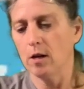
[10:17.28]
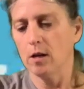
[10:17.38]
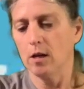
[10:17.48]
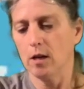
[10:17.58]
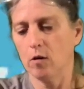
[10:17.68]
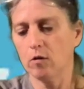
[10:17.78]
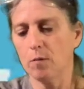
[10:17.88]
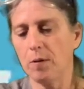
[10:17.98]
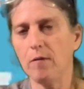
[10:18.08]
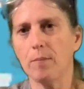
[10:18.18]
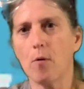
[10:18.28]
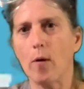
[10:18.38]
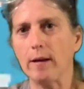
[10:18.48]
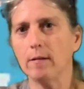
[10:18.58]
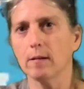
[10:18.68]
Here's the pivot
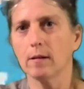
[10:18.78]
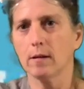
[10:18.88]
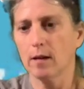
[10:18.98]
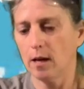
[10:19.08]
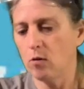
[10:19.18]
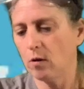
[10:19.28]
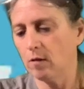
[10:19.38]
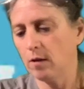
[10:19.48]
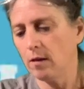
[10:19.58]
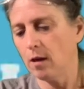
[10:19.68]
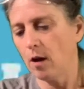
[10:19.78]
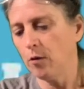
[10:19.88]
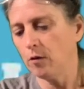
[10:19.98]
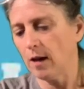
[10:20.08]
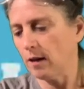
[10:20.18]
point, and you can see the other
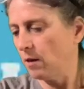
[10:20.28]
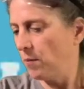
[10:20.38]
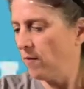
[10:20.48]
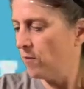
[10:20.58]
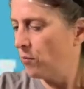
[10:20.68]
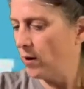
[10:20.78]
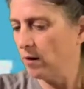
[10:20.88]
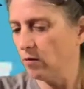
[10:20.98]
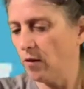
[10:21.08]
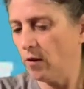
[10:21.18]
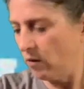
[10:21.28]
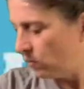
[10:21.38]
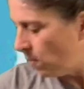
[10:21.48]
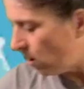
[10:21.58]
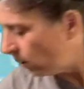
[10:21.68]
side of the pivot point is very small.